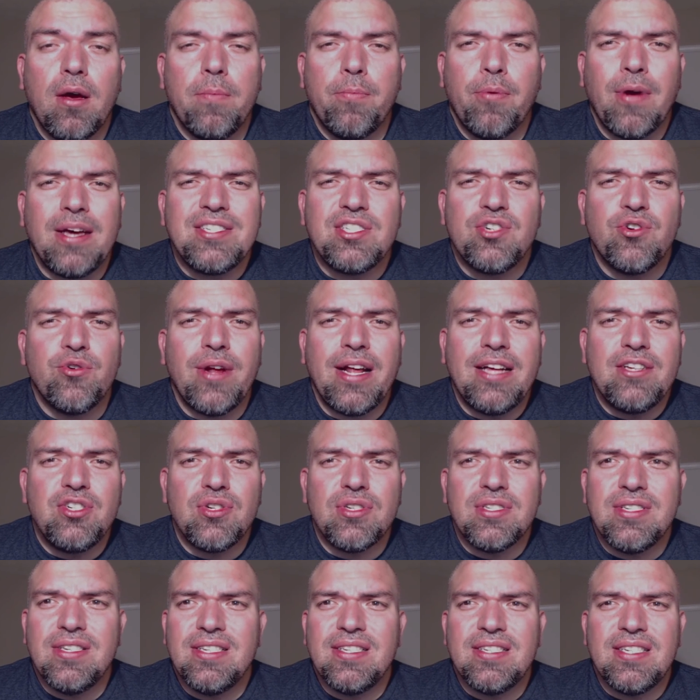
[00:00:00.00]
press
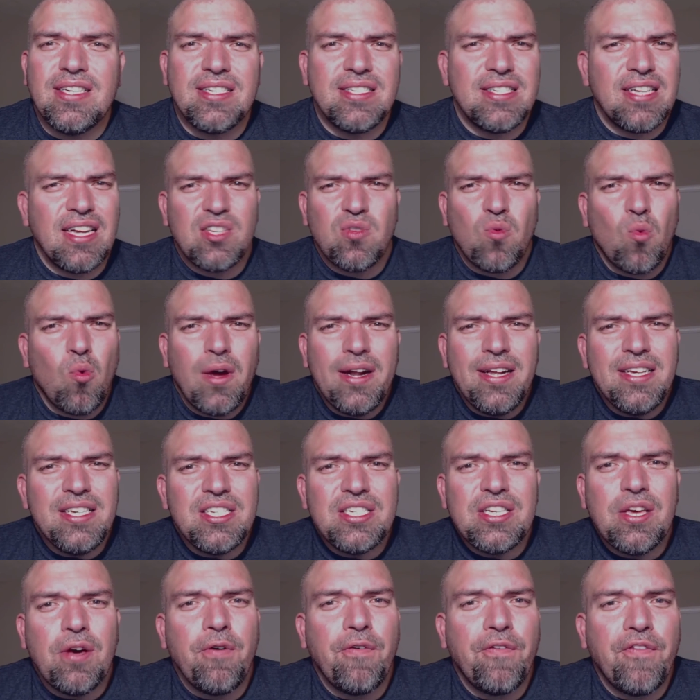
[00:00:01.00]
credentials in 6 states. What
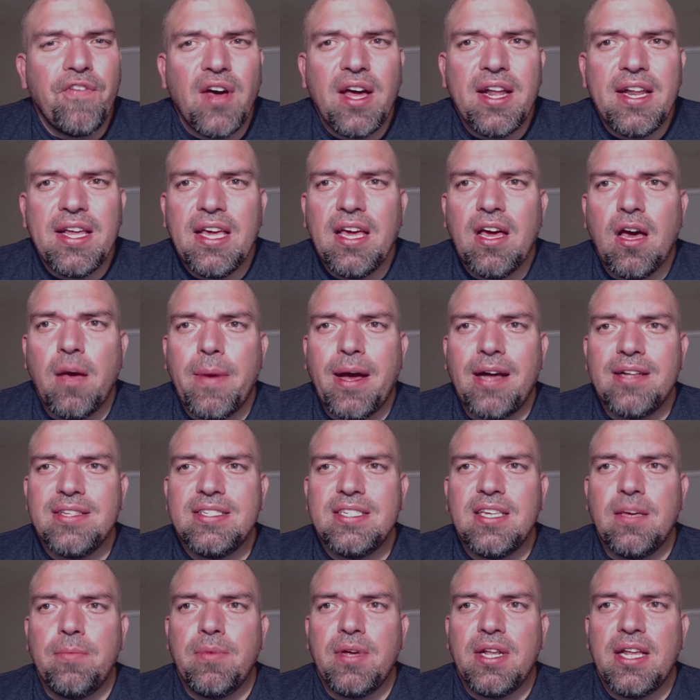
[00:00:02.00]
is so funny about
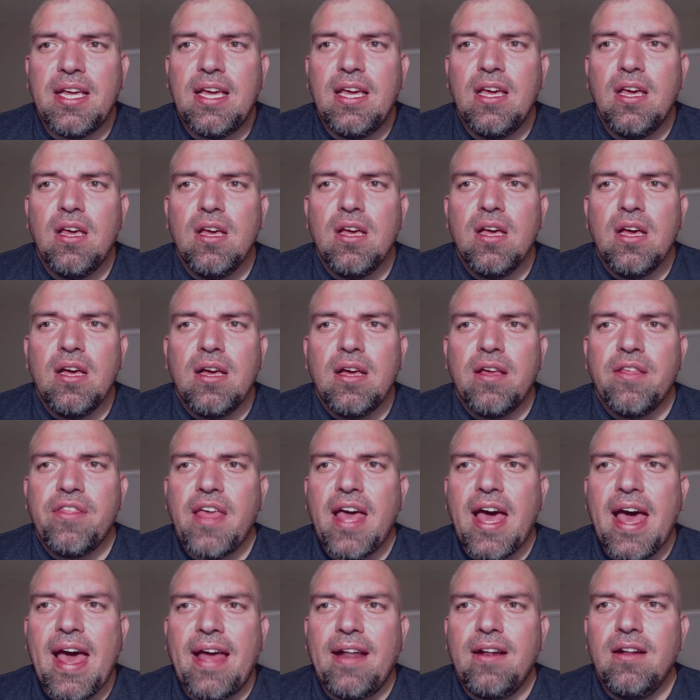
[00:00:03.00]
somebody
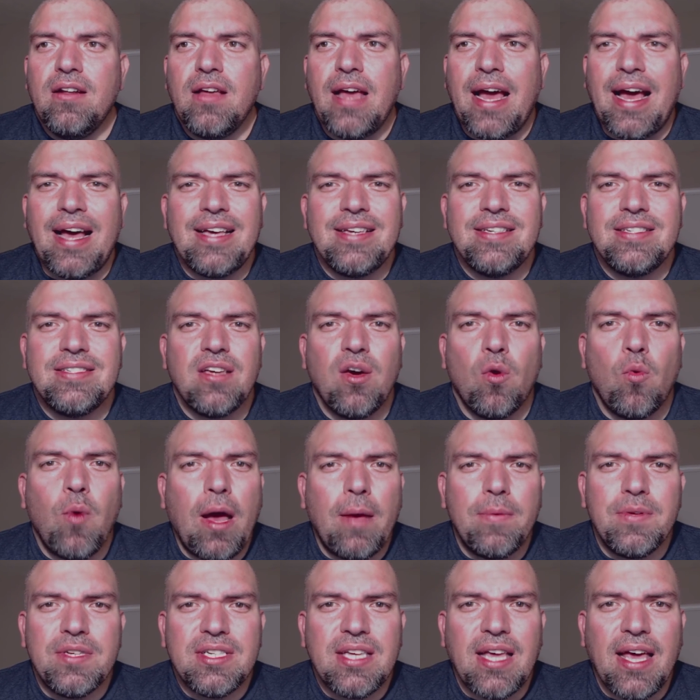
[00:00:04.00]
that has a
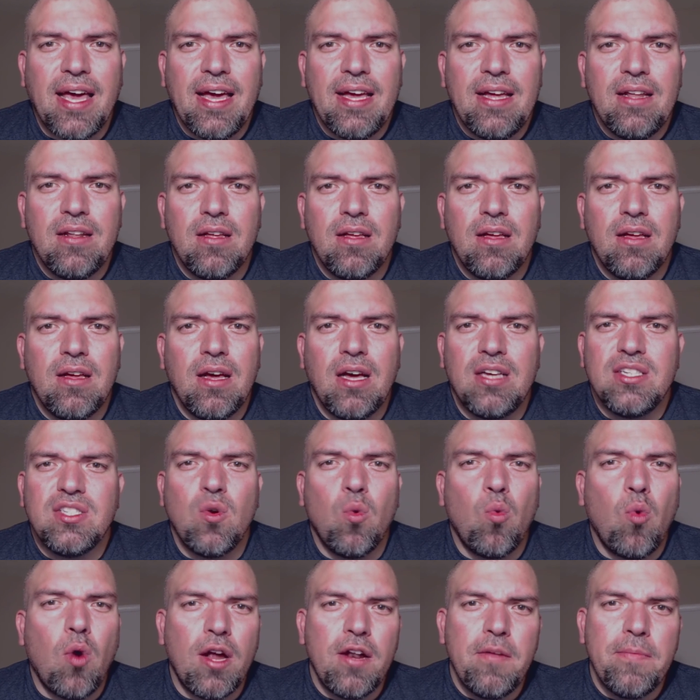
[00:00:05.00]
website as
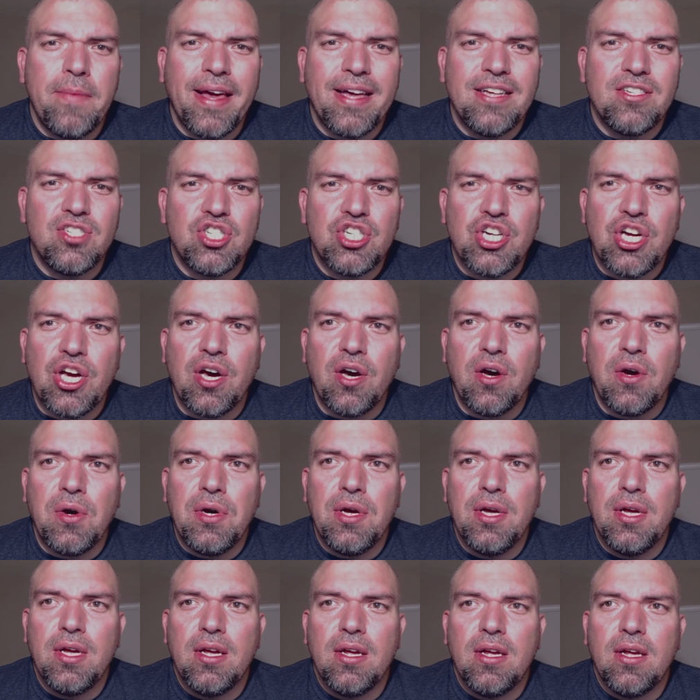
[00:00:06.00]
a one-man show,